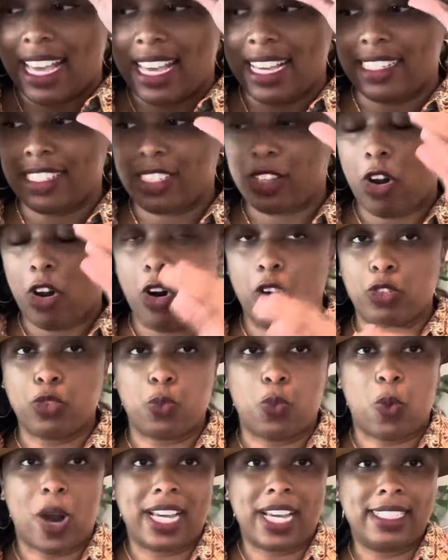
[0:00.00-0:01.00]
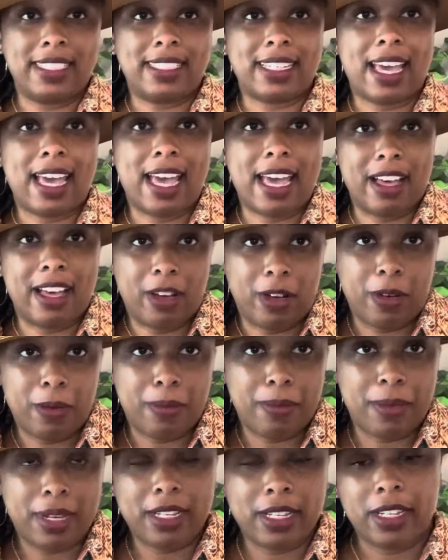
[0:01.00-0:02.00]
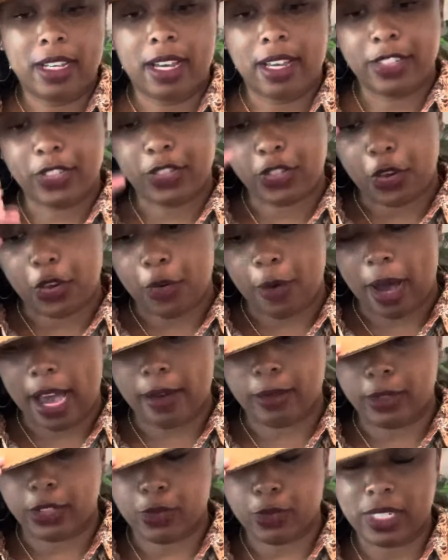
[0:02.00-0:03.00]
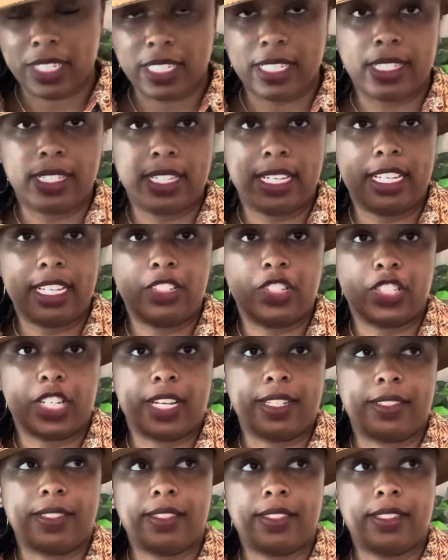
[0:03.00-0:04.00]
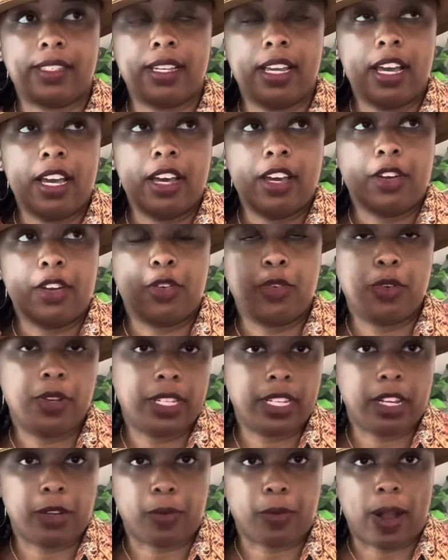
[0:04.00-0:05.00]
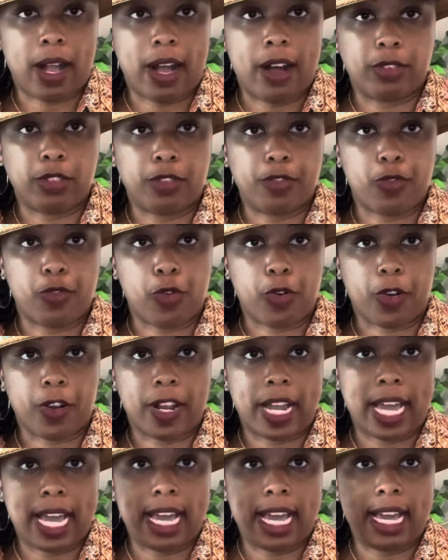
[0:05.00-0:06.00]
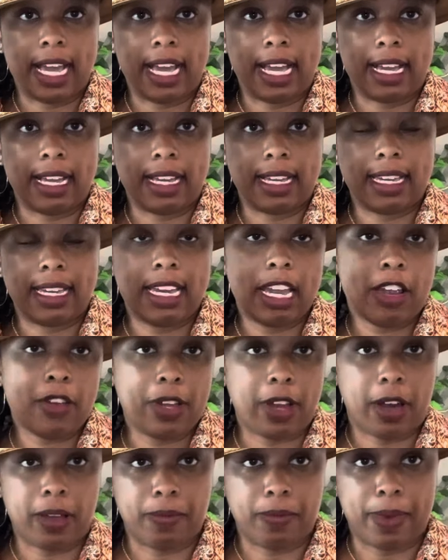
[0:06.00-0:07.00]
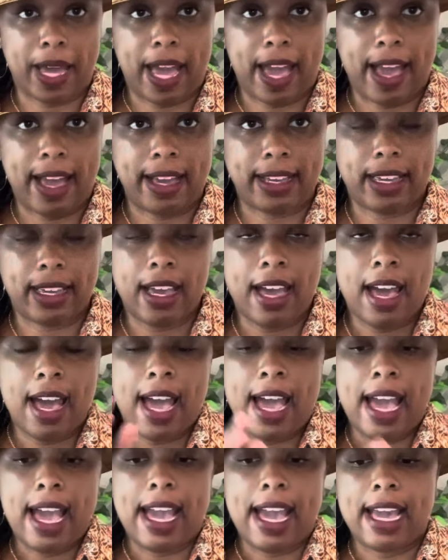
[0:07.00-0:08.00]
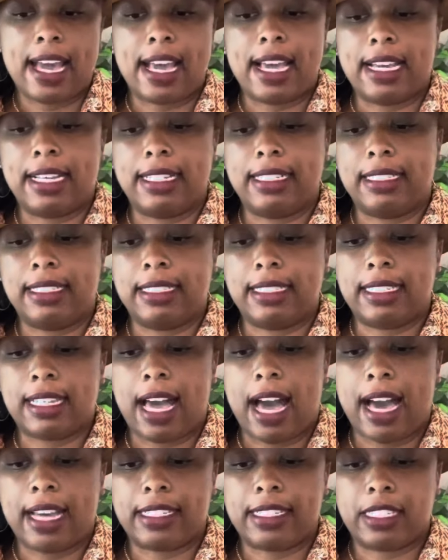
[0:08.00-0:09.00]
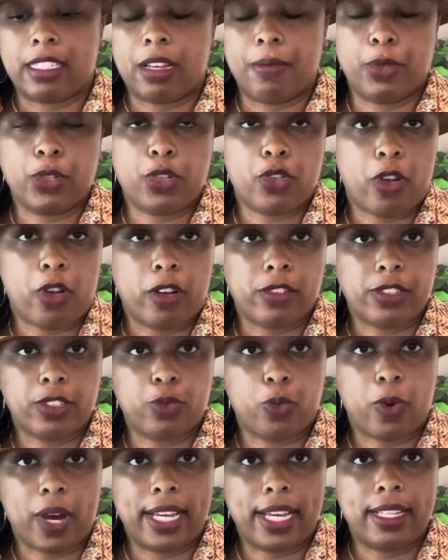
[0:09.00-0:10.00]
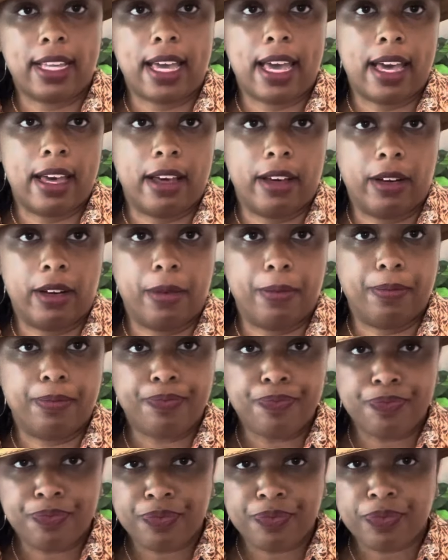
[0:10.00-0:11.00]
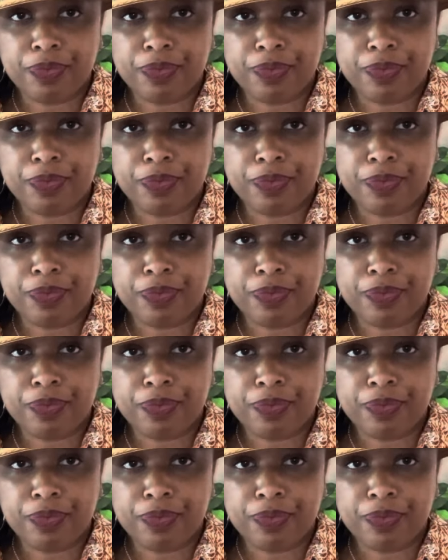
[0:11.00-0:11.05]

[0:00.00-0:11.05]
It's called White Elm. So I was recently just Googling around for a carry-on bag and I stumbled across White Elm.